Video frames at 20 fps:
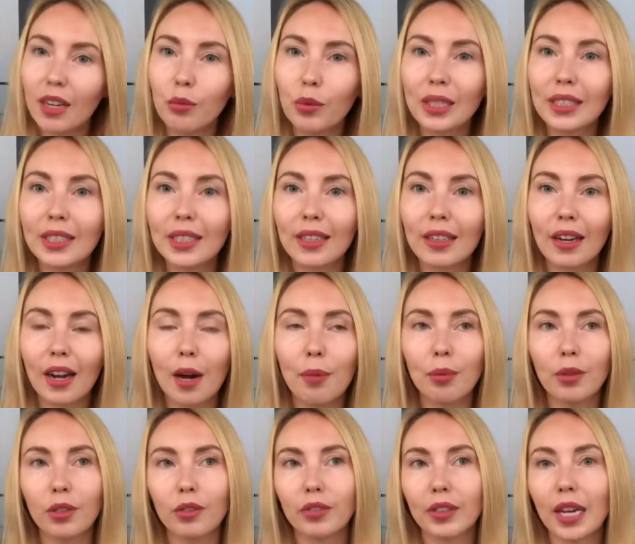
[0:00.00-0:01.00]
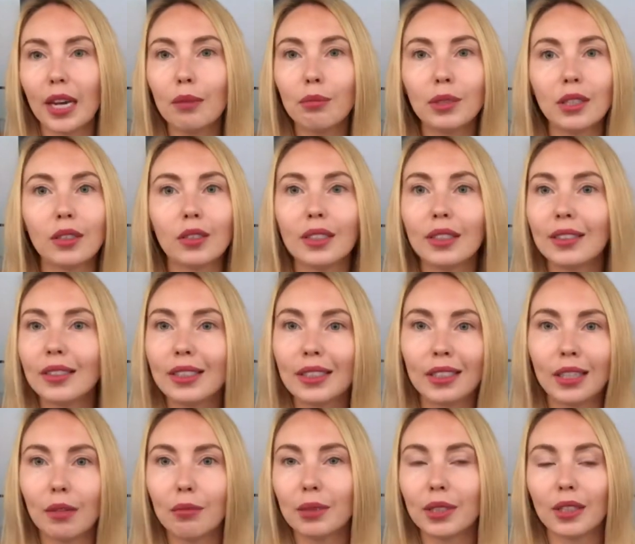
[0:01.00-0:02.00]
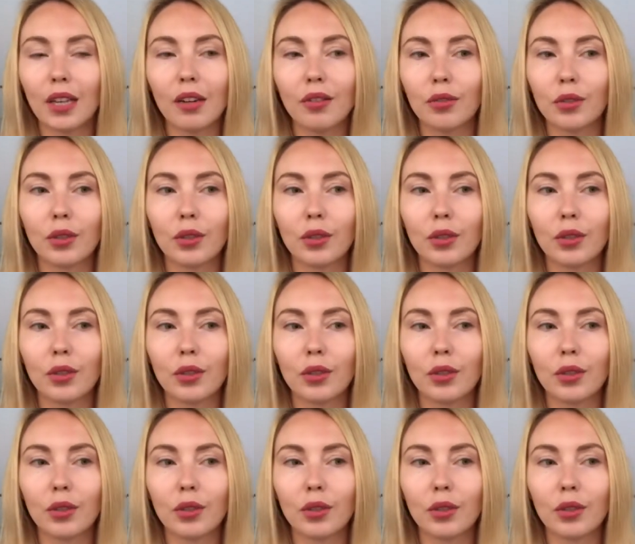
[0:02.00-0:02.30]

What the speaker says: I went there a couple of times. It's the same stuff.